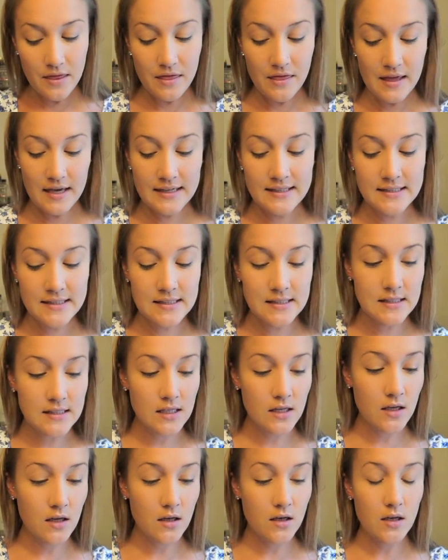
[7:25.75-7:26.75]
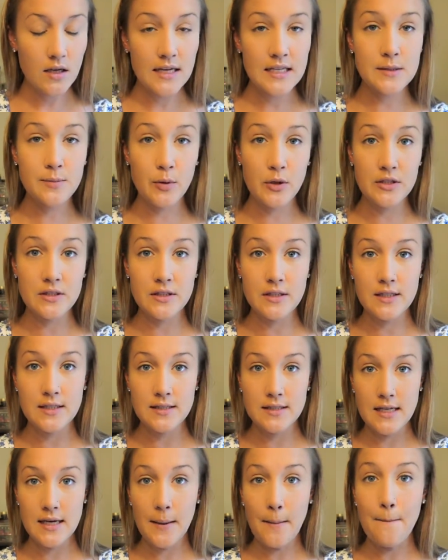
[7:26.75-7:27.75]
This is personally
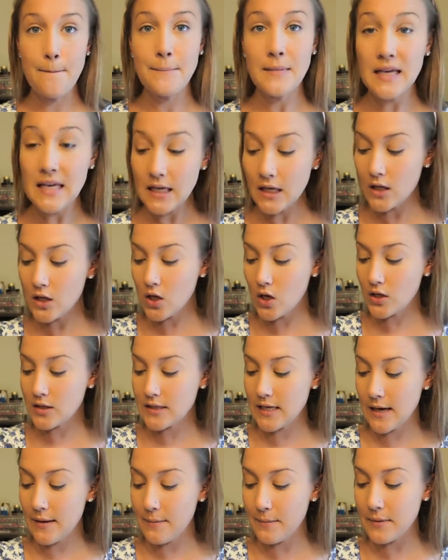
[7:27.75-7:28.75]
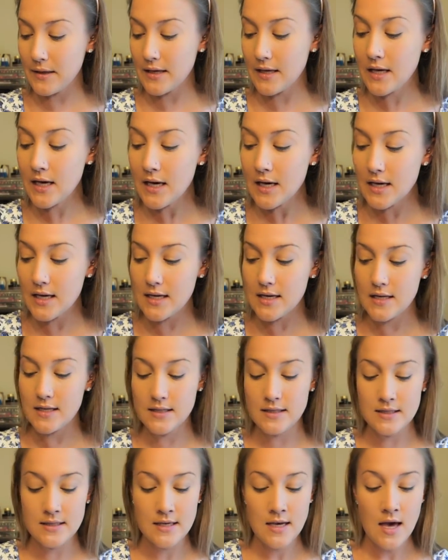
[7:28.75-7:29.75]
gonna take me a long time,
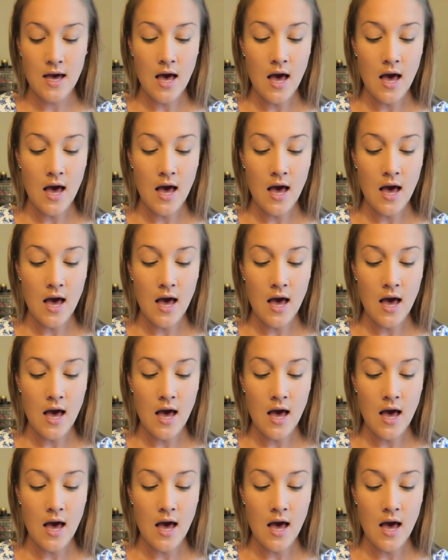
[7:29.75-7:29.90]
because